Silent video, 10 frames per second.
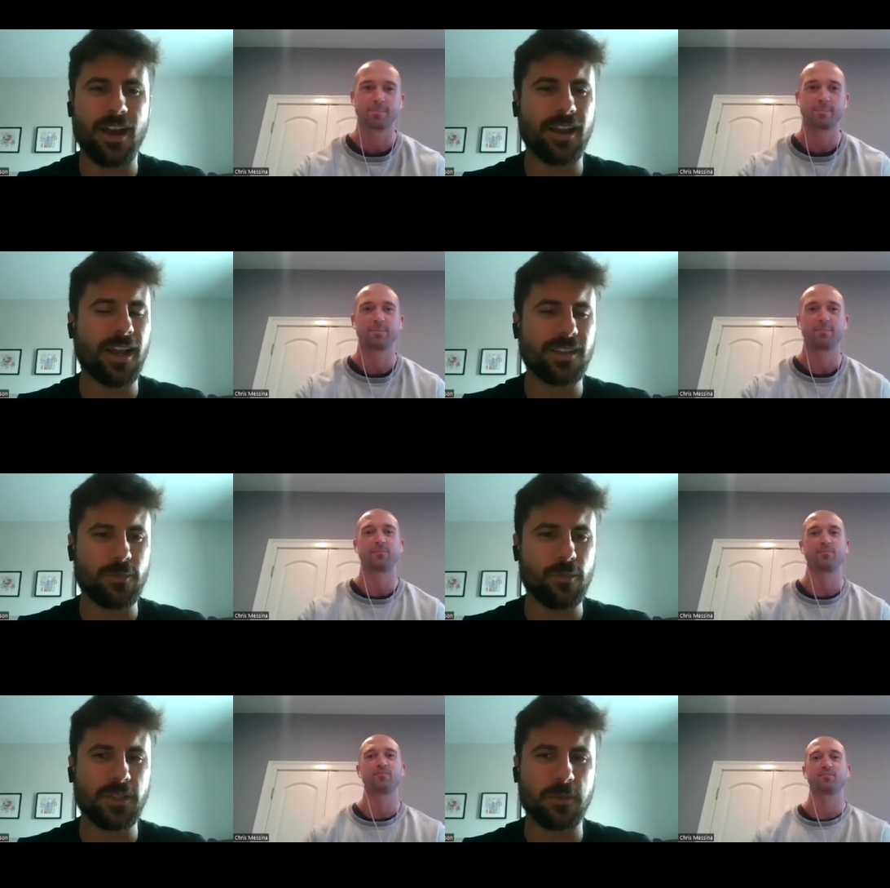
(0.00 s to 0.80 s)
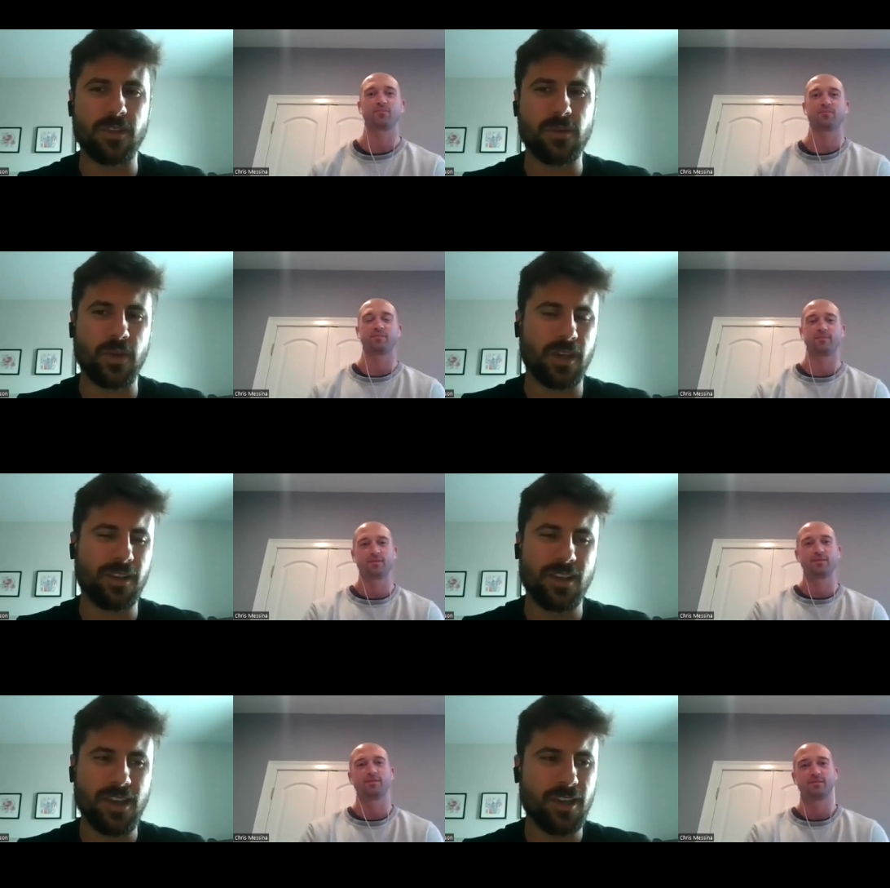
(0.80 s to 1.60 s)
Speaker 1: I got some weights with it. But
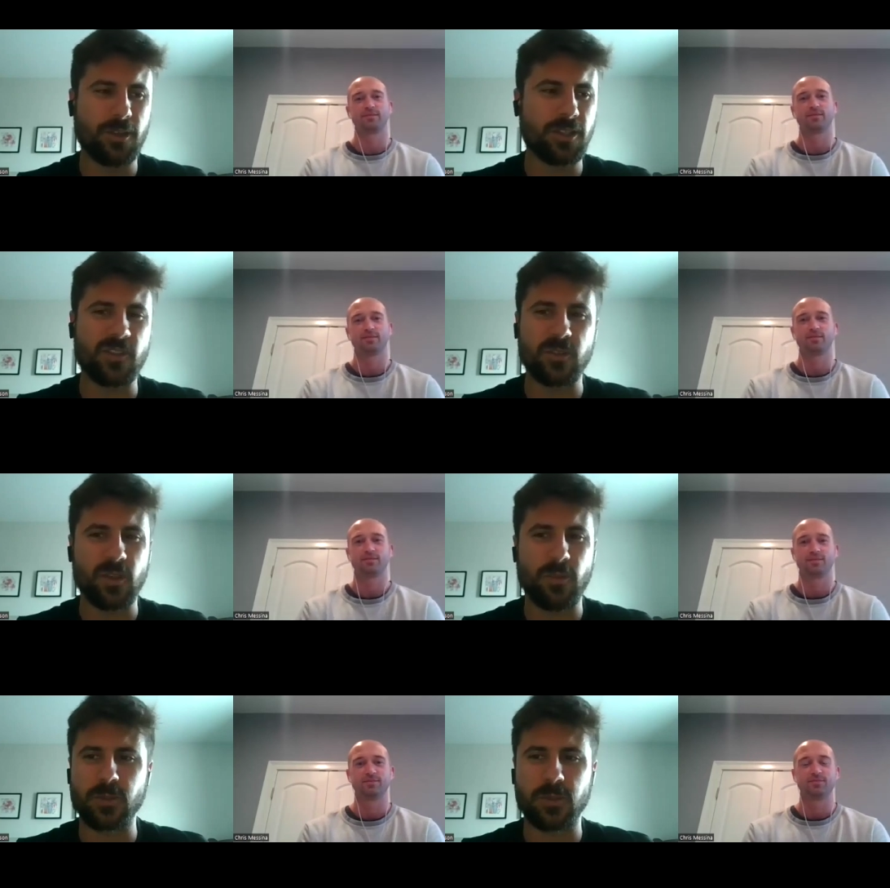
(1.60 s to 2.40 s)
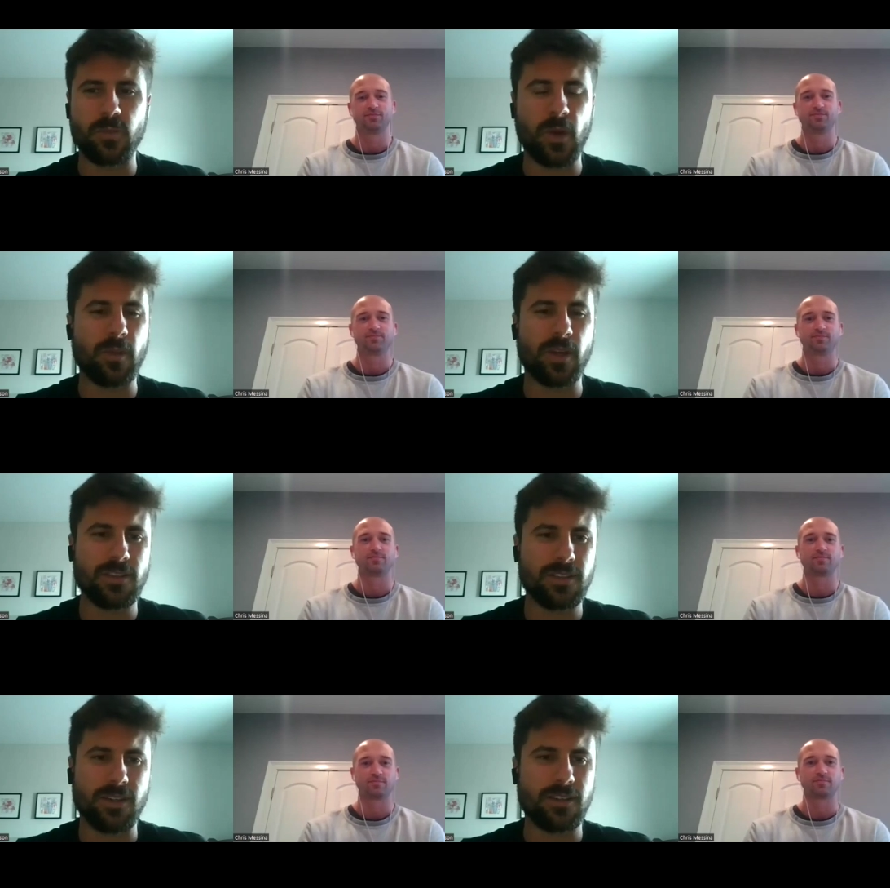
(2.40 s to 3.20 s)
you can just do so much with the barbell.
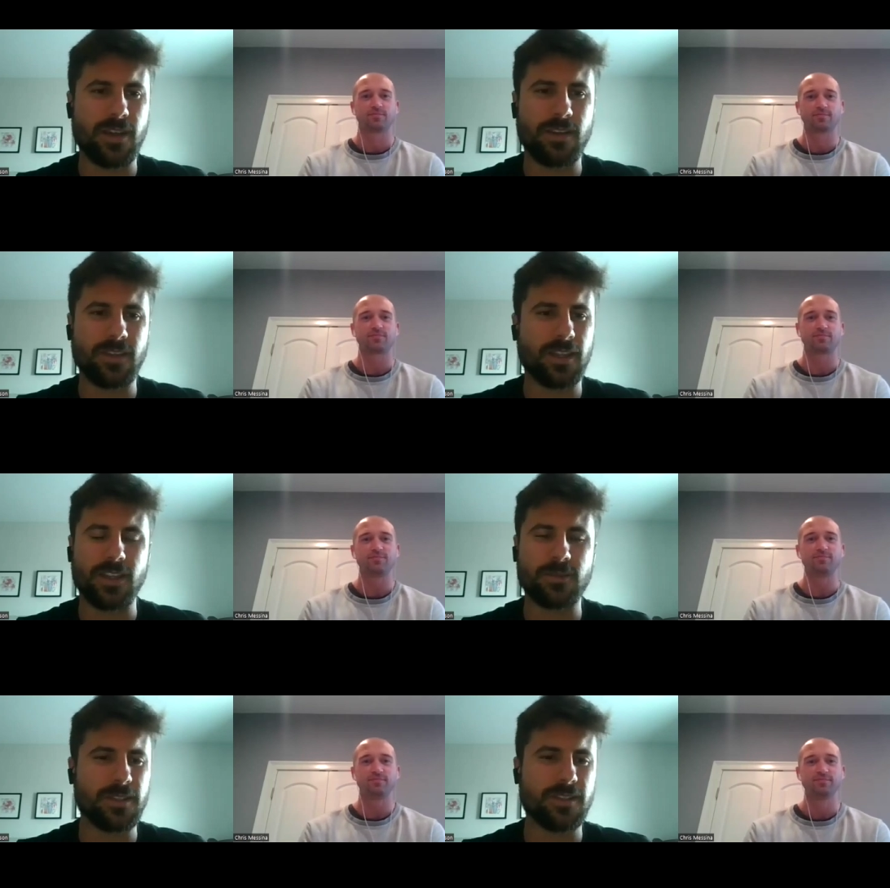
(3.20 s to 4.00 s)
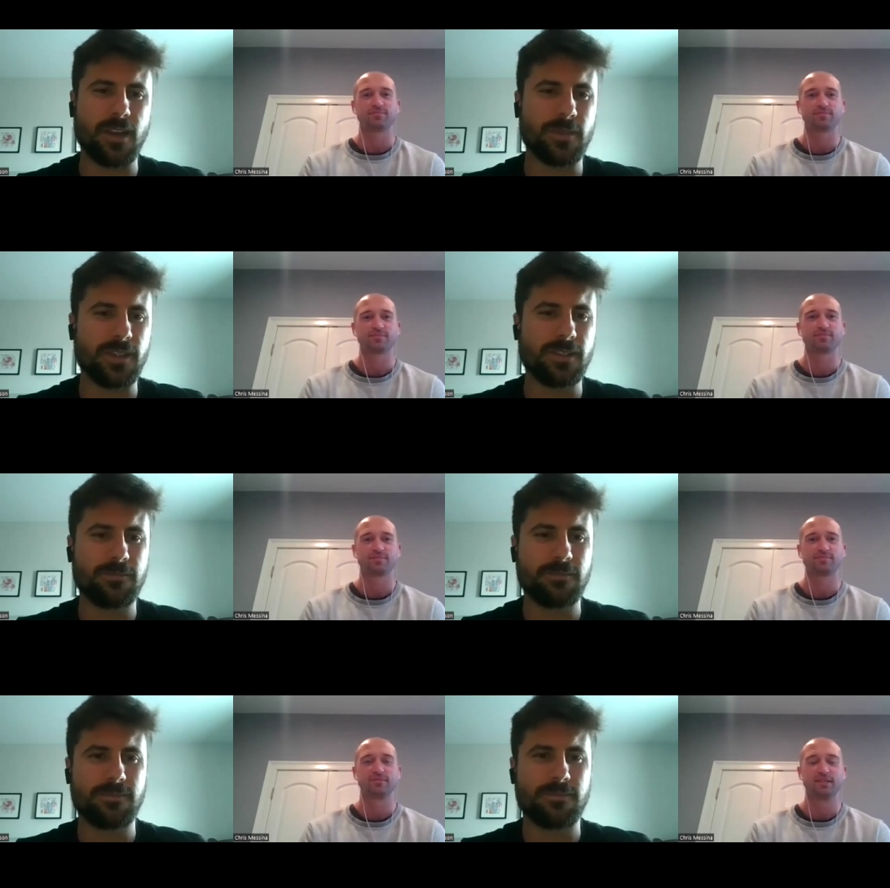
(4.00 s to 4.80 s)
So I feel like that's what it's got to be.
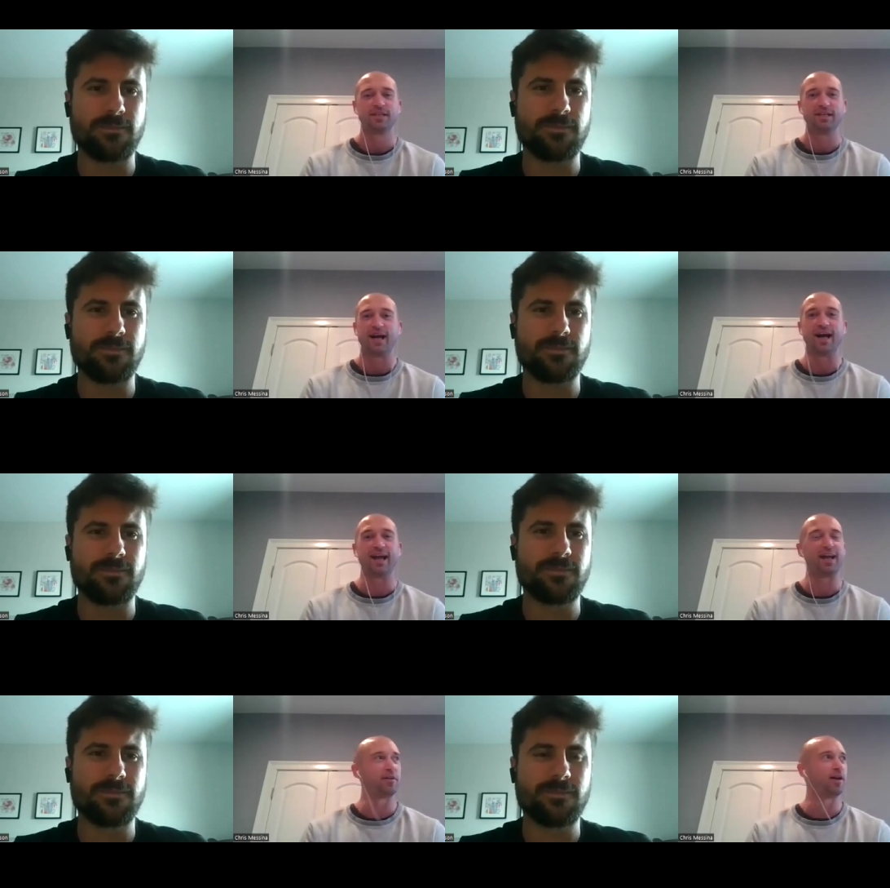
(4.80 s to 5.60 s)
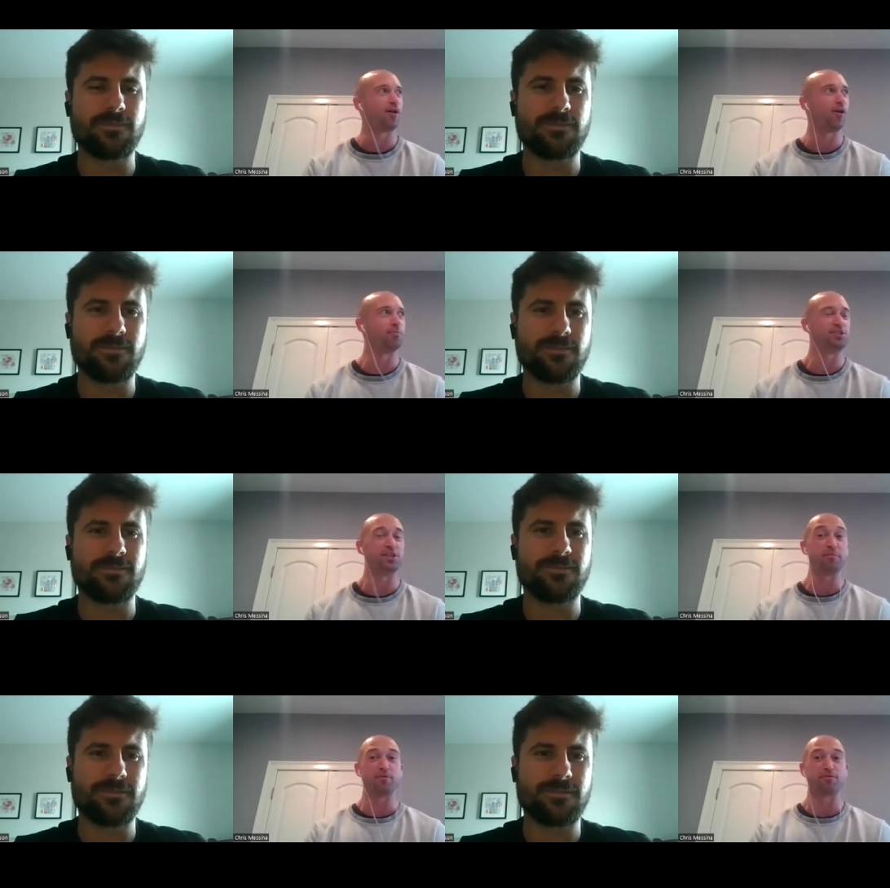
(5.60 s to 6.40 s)
Speaker 2: I had a home
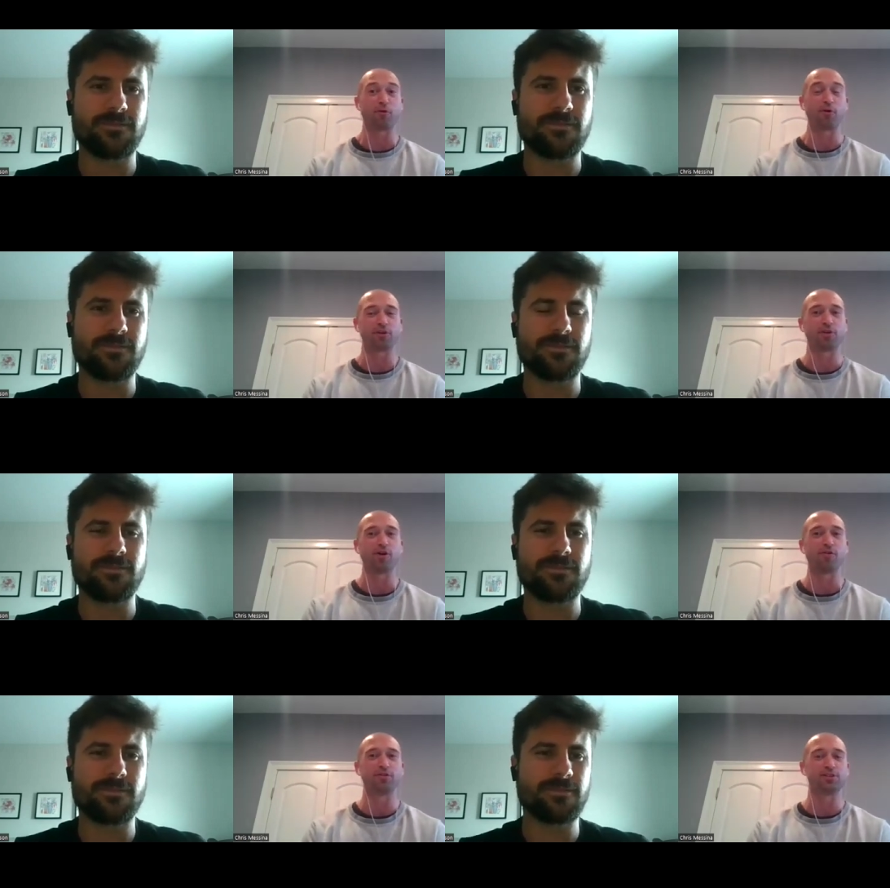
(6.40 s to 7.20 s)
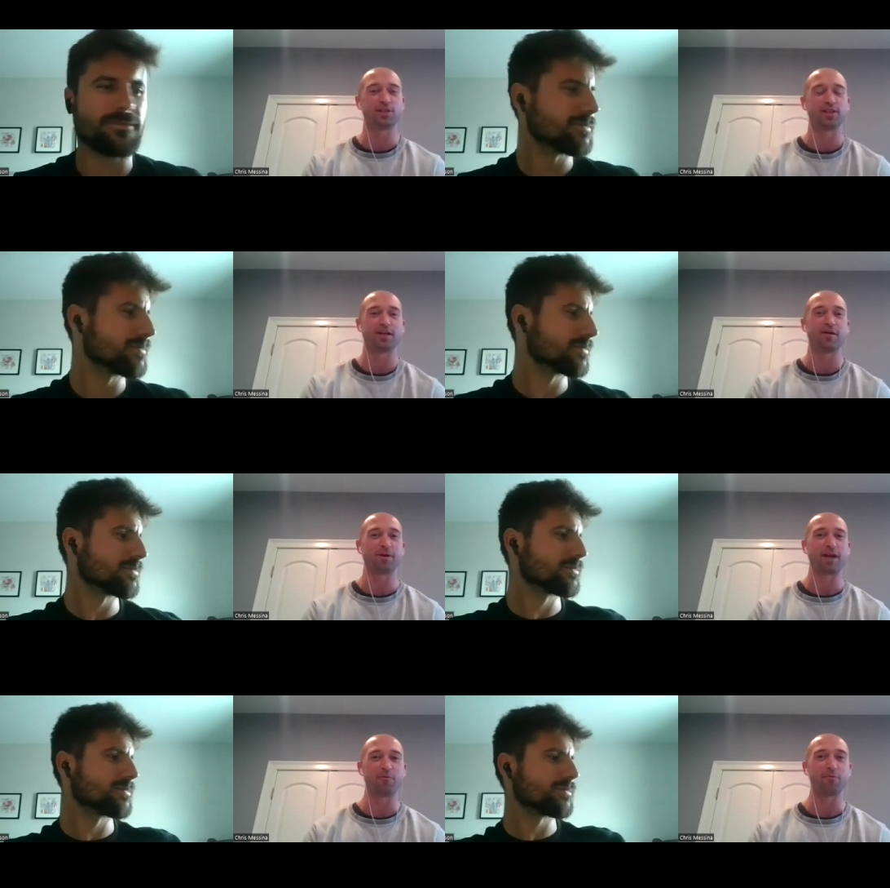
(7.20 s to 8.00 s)
gym before the COVID shutdown,
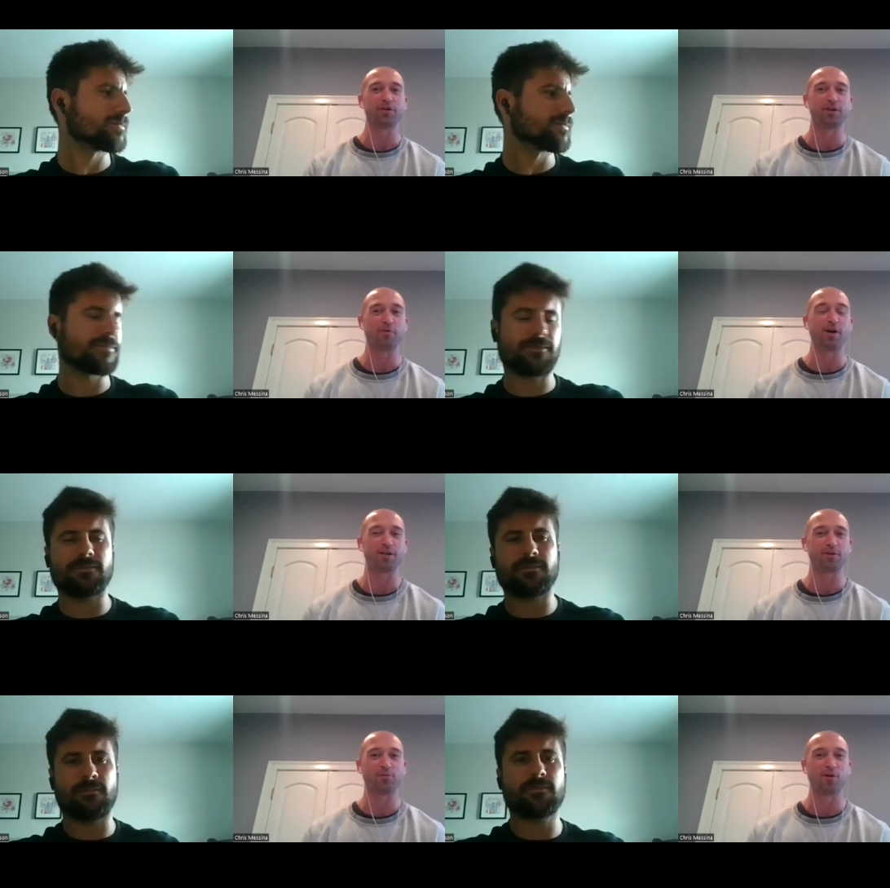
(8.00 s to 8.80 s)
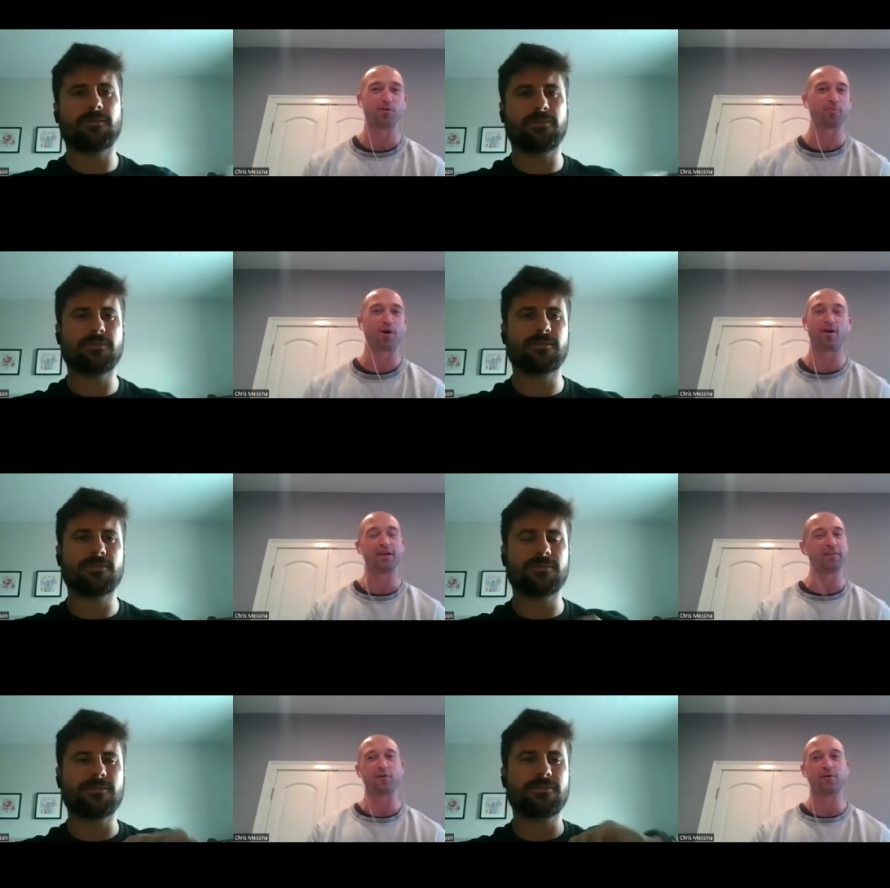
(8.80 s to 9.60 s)
but I really wanted a rogue bar
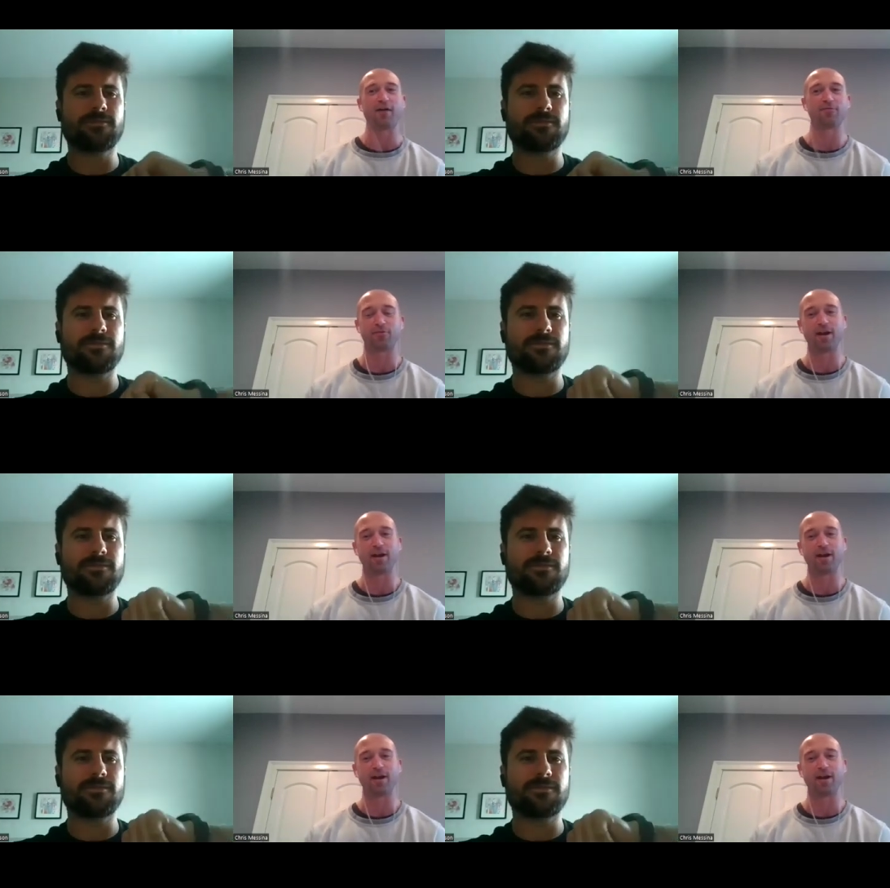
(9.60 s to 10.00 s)
and they were out for